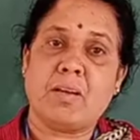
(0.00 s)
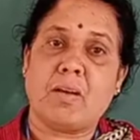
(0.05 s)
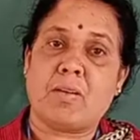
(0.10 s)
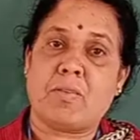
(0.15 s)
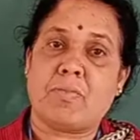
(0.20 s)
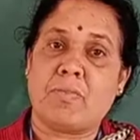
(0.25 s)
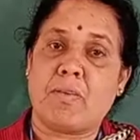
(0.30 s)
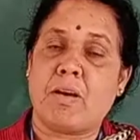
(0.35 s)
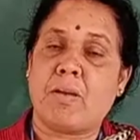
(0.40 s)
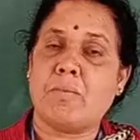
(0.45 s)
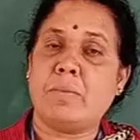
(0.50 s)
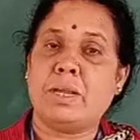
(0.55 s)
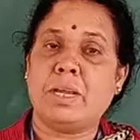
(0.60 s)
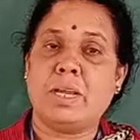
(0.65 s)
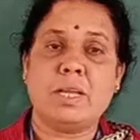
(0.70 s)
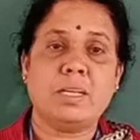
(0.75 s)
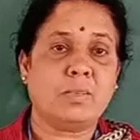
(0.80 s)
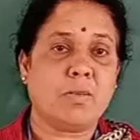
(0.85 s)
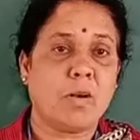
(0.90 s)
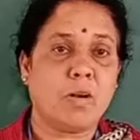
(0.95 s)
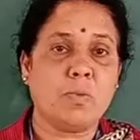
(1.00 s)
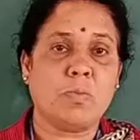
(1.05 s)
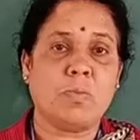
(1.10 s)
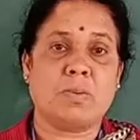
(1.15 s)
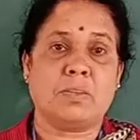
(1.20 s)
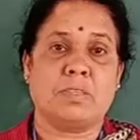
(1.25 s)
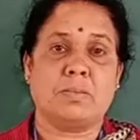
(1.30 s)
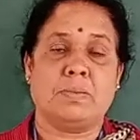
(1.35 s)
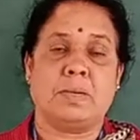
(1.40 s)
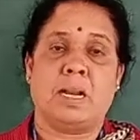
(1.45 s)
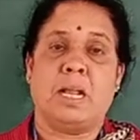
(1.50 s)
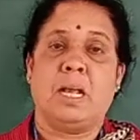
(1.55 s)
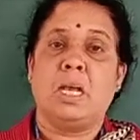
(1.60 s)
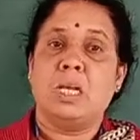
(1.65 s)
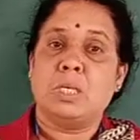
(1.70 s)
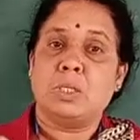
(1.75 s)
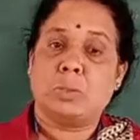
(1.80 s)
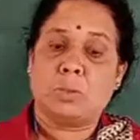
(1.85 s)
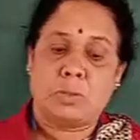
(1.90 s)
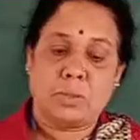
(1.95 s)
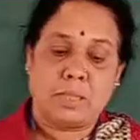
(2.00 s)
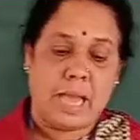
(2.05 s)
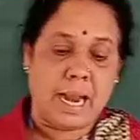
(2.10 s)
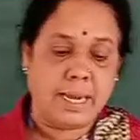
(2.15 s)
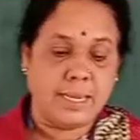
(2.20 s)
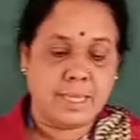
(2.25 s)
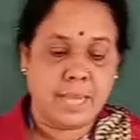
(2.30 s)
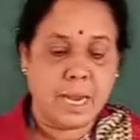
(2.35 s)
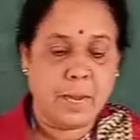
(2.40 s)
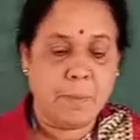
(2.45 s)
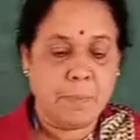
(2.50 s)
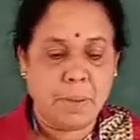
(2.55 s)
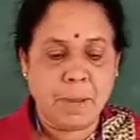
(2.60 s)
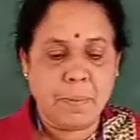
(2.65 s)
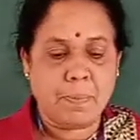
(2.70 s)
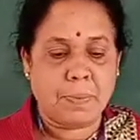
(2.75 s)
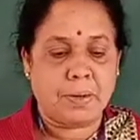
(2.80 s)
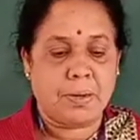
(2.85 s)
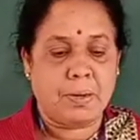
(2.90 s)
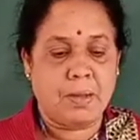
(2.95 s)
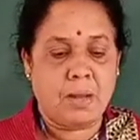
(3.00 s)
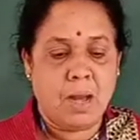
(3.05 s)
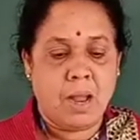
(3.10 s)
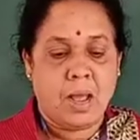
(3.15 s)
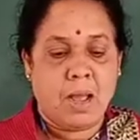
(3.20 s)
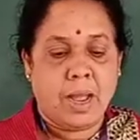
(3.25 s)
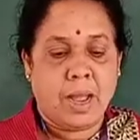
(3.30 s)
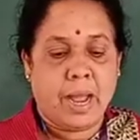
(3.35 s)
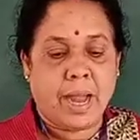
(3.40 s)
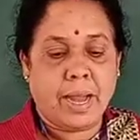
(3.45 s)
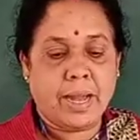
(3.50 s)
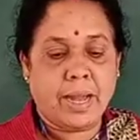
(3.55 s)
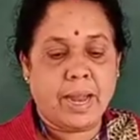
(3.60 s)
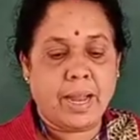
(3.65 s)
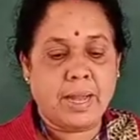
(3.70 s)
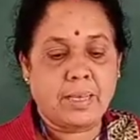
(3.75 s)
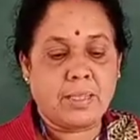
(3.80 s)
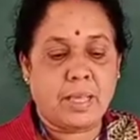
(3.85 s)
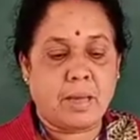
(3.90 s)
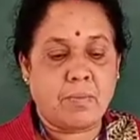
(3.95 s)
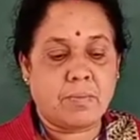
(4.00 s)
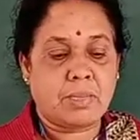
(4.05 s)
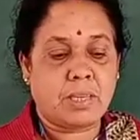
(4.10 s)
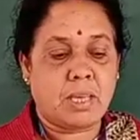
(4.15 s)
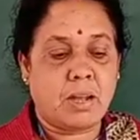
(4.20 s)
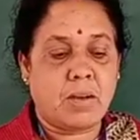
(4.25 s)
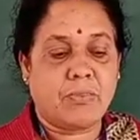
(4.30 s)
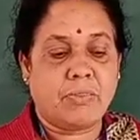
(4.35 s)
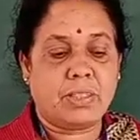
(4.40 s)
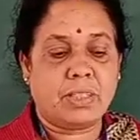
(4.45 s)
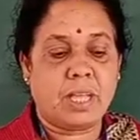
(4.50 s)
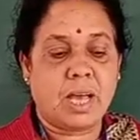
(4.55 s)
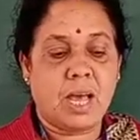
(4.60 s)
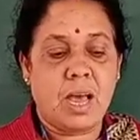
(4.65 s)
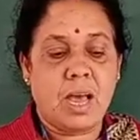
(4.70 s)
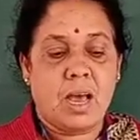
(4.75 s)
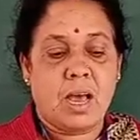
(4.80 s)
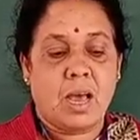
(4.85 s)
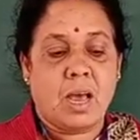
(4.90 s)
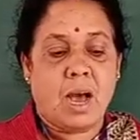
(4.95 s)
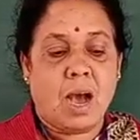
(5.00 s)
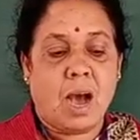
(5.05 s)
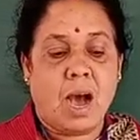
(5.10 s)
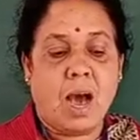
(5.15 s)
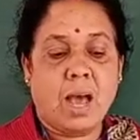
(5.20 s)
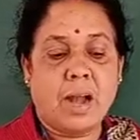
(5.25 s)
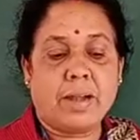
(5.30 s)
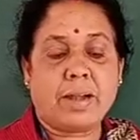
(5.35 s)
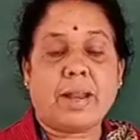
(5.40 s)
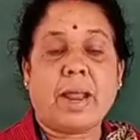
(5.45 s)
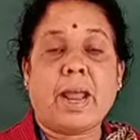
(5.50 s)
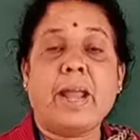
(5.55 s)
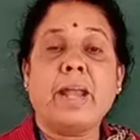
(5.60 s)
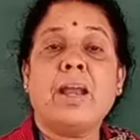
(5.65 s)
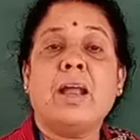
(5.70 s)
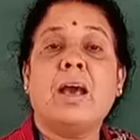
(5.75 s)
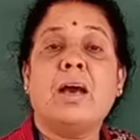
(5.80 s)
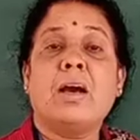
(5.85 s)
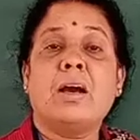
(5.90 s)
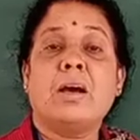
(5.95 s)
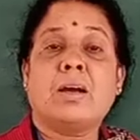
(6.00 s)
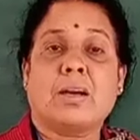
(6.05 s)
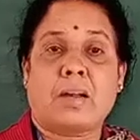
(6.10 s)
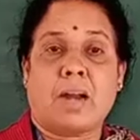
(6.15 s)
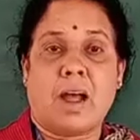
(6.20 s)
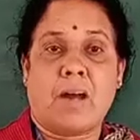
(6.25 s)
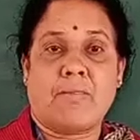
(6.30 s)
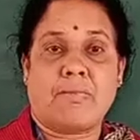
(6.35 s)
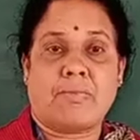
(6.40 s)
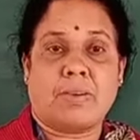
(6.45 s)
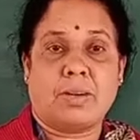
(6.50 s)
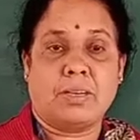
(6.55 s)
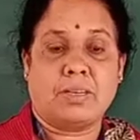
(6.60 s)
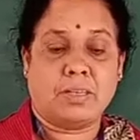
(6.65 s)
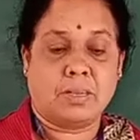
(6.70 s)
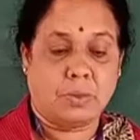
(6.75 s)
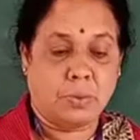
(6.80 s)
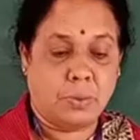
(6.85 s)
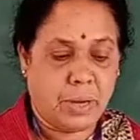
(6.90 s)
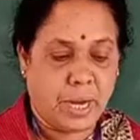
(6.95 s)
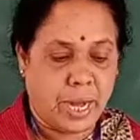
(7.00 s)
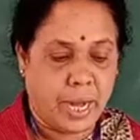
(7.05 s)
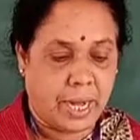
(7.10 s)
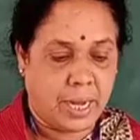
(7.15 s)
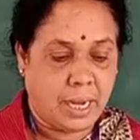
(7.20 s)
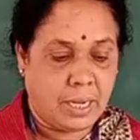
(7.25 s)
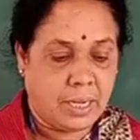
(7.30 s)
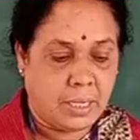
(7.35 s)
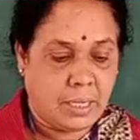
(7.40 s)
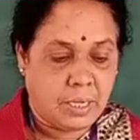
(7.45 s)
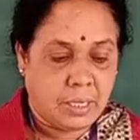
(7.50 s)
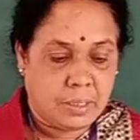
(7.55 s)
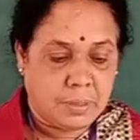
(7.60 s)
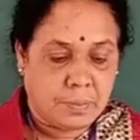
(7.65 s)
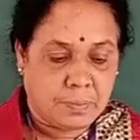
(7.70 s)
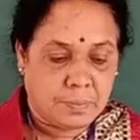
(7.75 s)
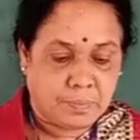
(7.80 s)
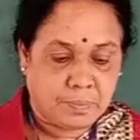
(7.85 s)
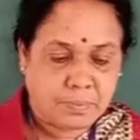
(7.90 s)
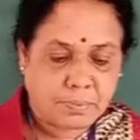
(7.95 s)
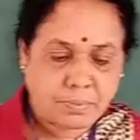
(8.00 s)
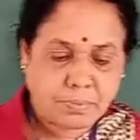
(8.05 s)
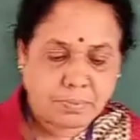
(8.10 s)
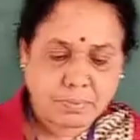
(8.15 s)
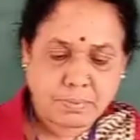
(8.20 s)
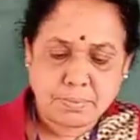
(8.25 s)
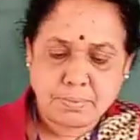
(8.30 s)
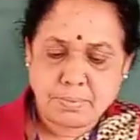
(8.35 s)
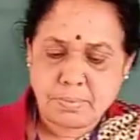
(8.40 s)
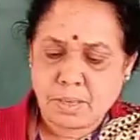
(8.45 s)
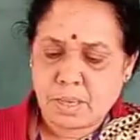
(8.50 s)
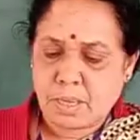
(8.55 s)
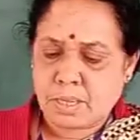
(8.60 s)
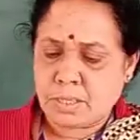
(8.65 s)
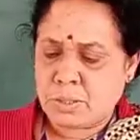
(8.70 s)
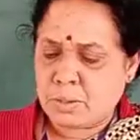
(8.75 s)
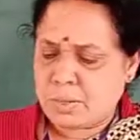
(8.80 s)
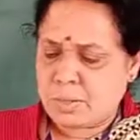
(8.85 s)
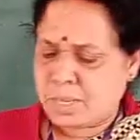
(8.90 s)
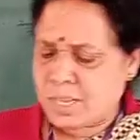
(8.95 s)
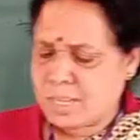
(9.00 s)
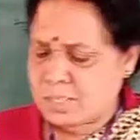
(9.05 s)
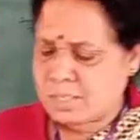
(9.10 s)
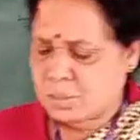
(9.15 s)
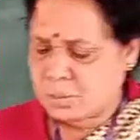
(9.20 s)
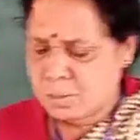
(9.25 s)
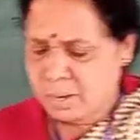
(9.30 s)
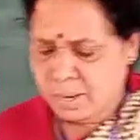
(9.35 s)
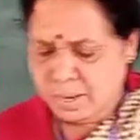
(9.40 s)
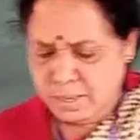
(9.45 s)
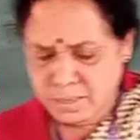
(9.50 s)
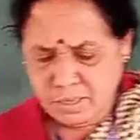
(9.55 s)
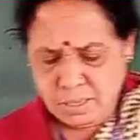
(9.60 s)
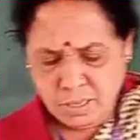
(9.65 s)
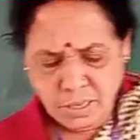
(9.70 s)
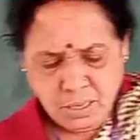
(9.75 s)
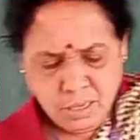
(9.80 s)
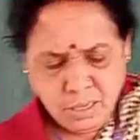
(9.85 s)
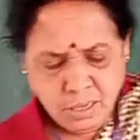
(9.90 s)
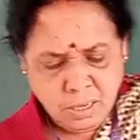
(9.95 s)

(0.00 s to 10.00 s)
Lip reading: or farming is not possible. So that side people engage themselves in the art and craft. Okay. So dear student,